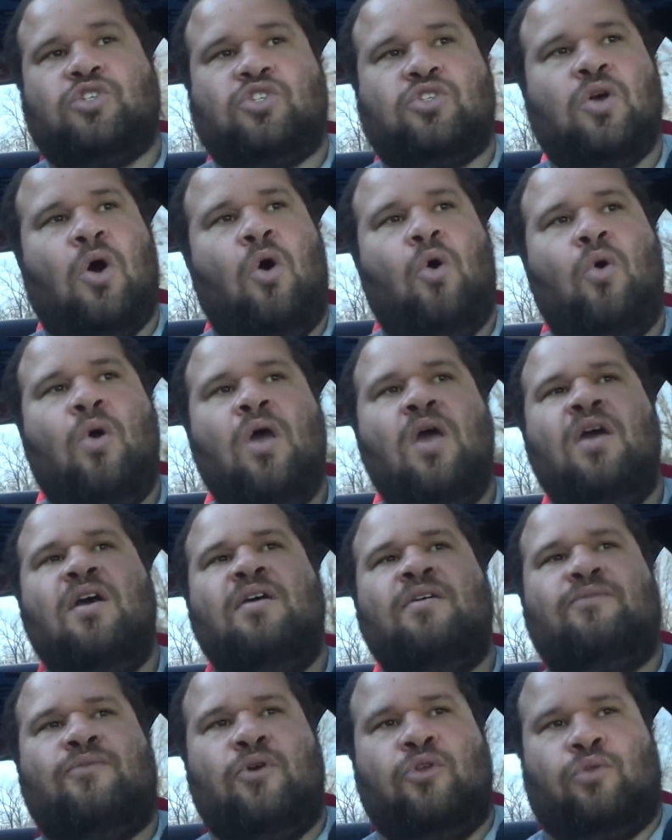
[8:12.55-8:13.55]
So
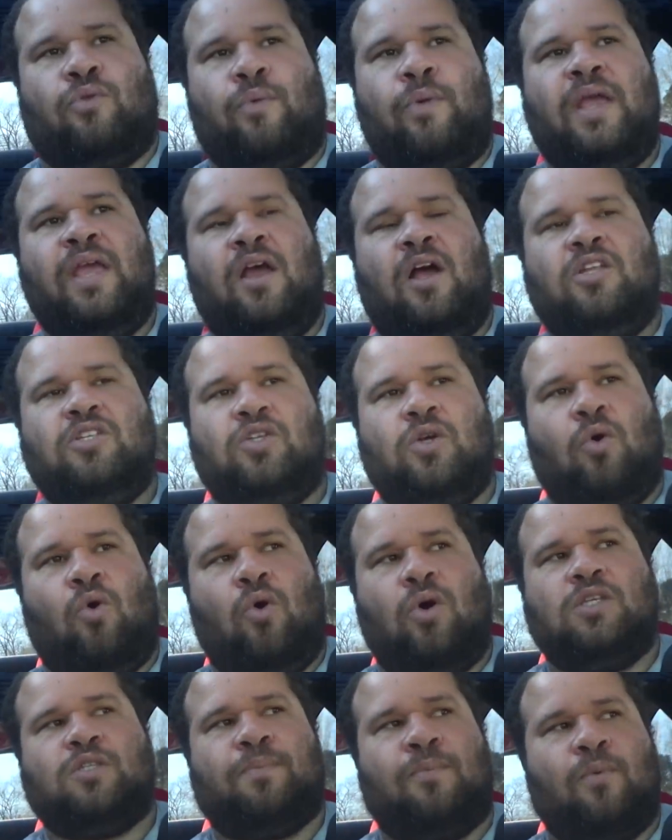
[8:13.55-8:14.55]
for 300
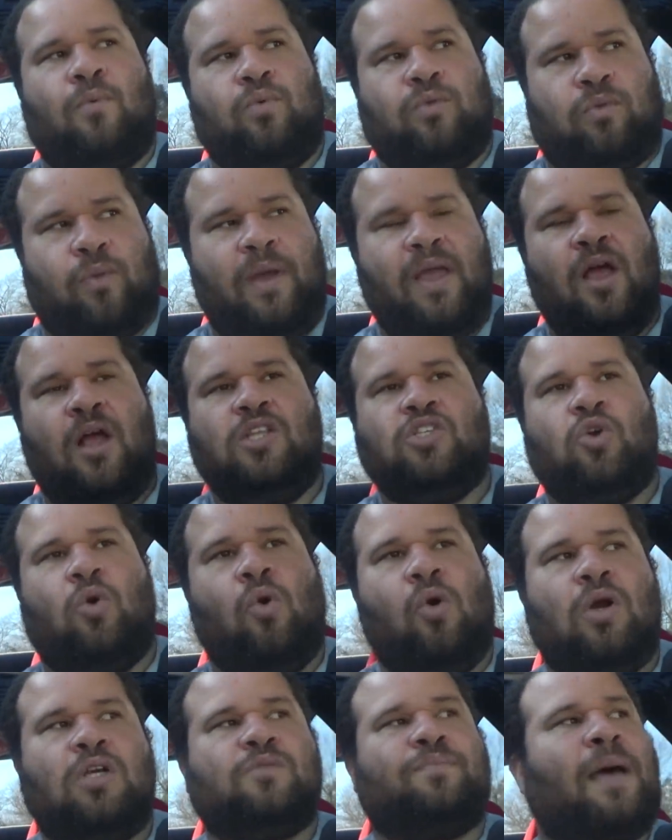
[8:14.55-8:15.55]

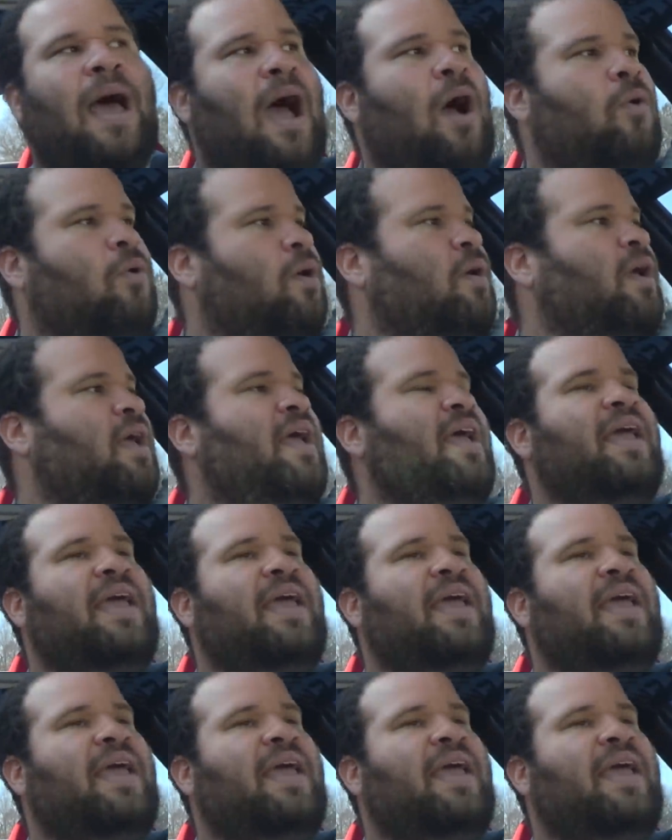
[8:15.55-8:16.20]
horsepower